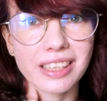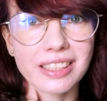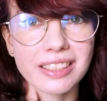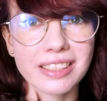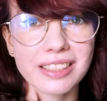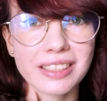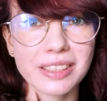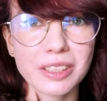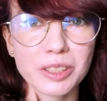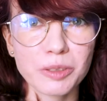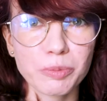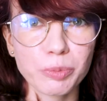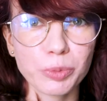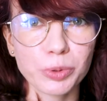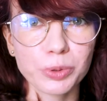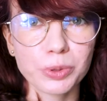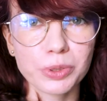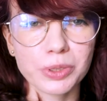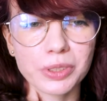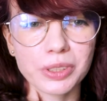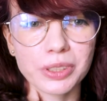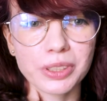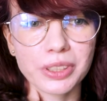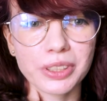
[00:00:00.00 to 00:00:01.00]
I didn't
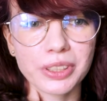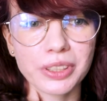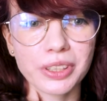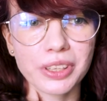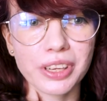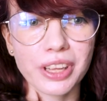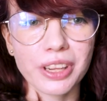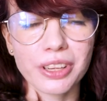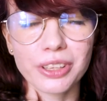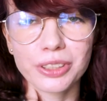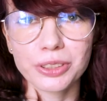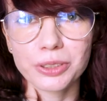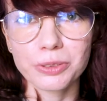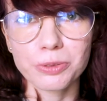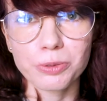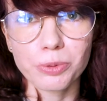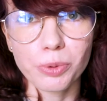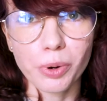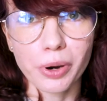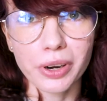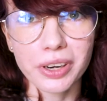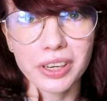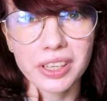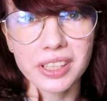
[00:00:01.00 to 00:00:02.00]
put a lot of
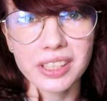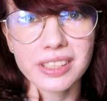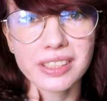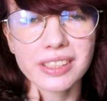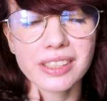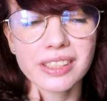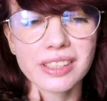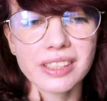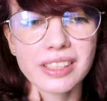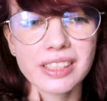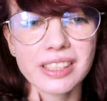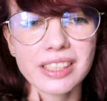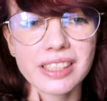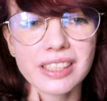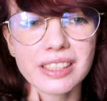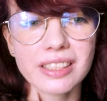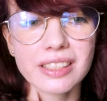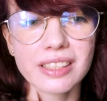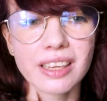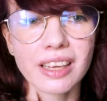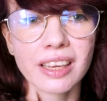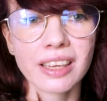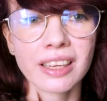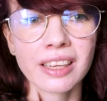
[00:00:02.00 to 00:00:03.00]
work in, in
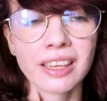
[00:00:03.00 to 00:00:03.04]
it.